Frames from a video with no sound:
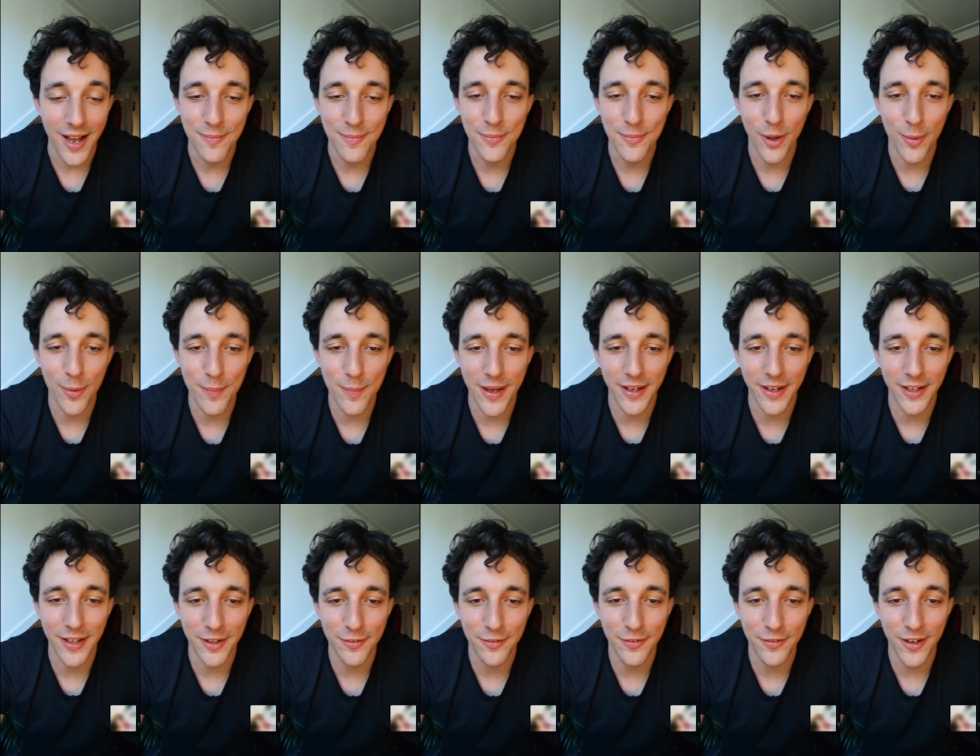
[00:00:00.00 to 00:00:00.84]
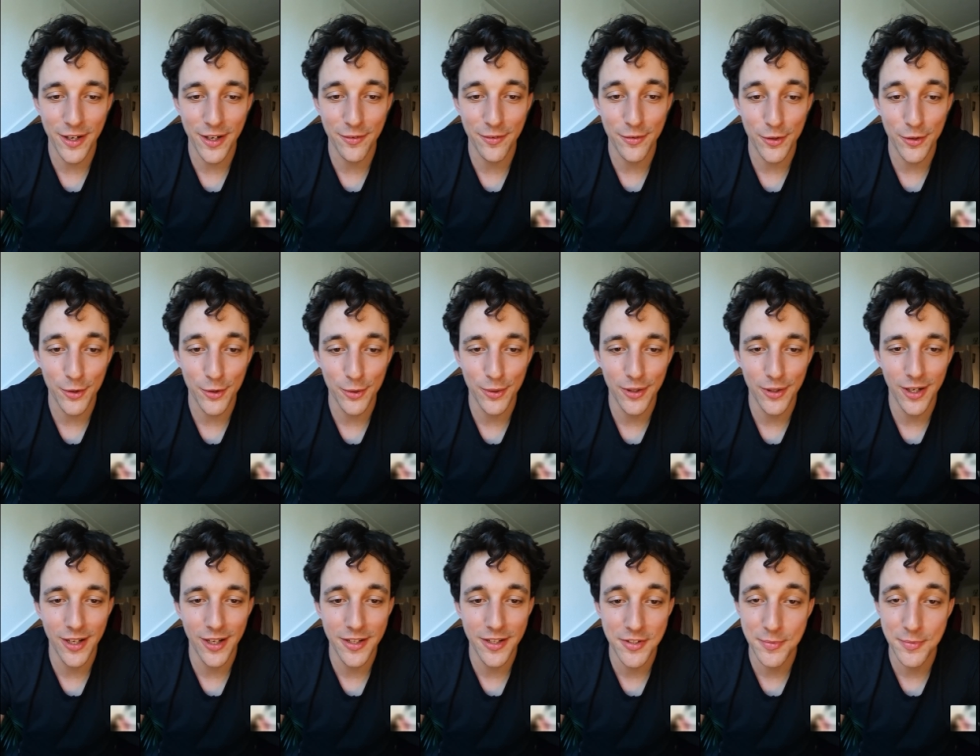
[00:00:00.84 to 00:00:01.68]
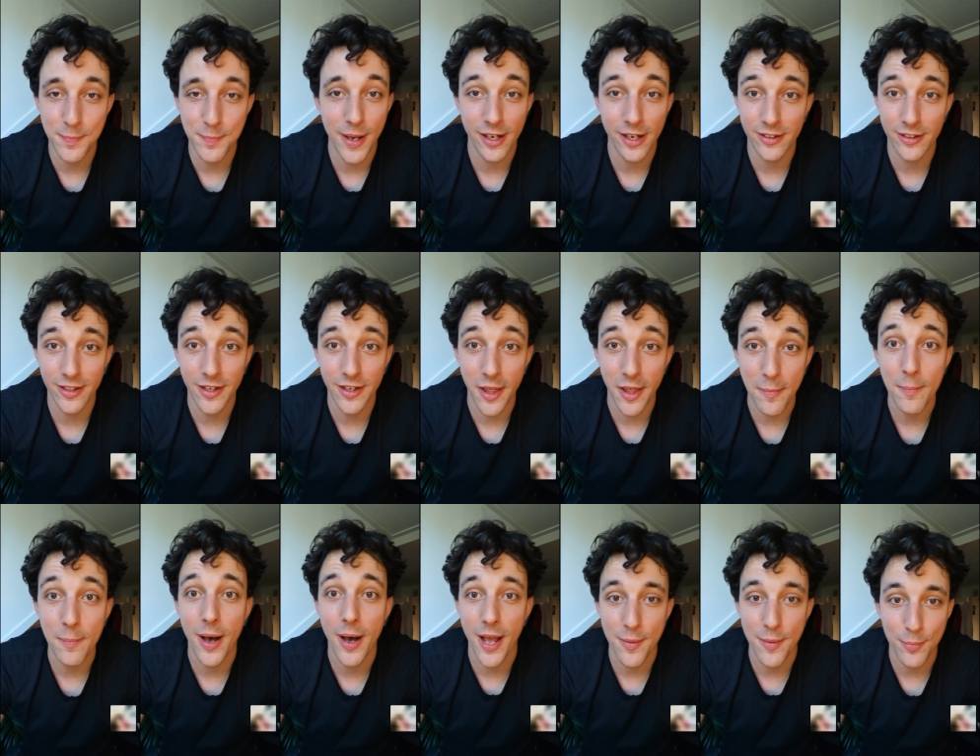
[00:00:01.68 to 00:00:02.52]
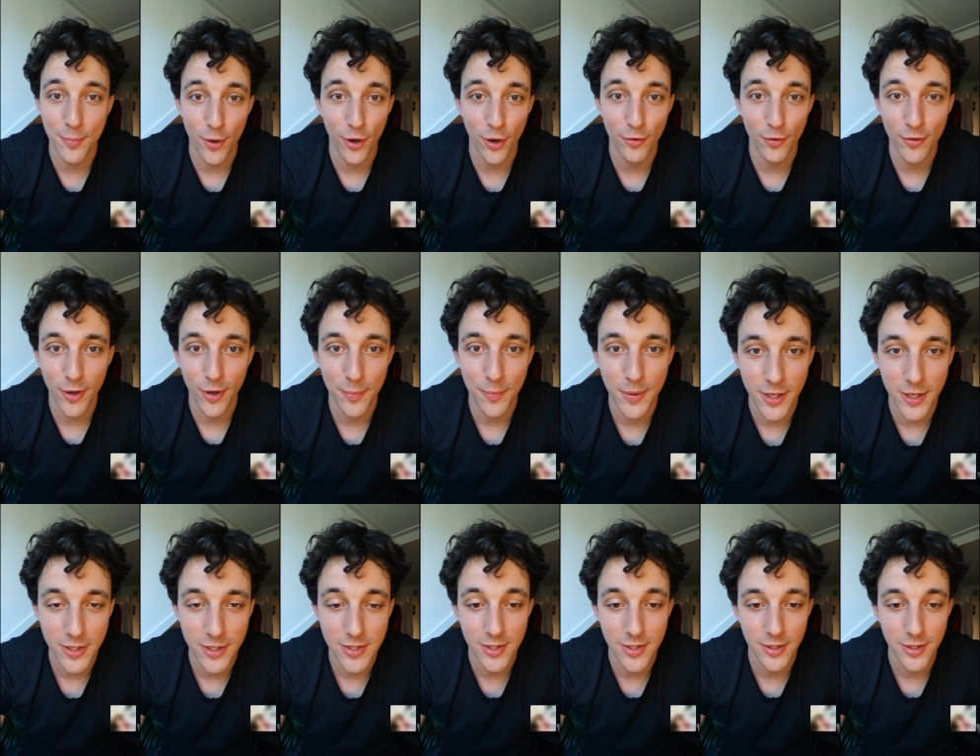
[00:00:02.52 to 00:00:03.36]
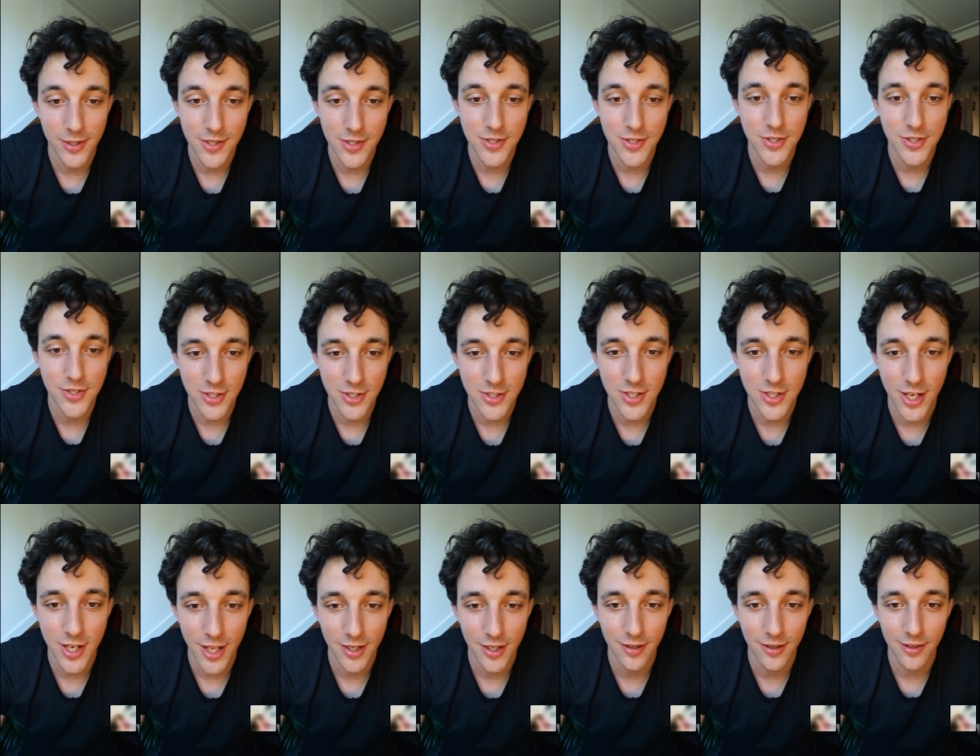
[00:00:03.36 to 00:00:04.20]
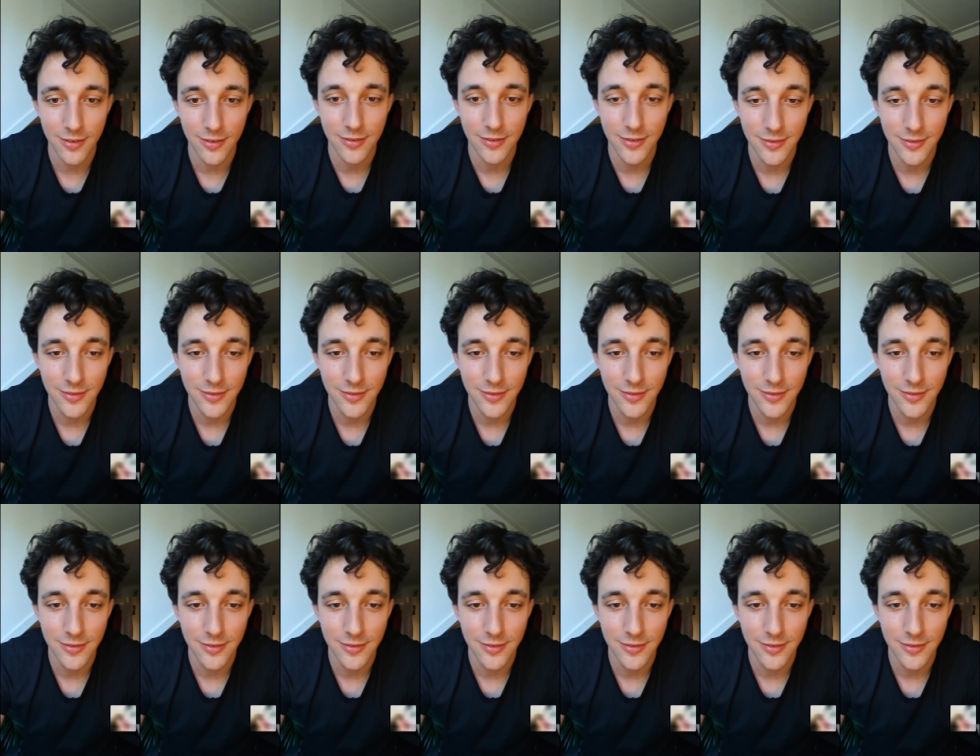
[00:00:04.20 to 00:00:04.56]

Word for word: I'm not making fun of you. It's better no, no. than my profile picture. It's just yellow.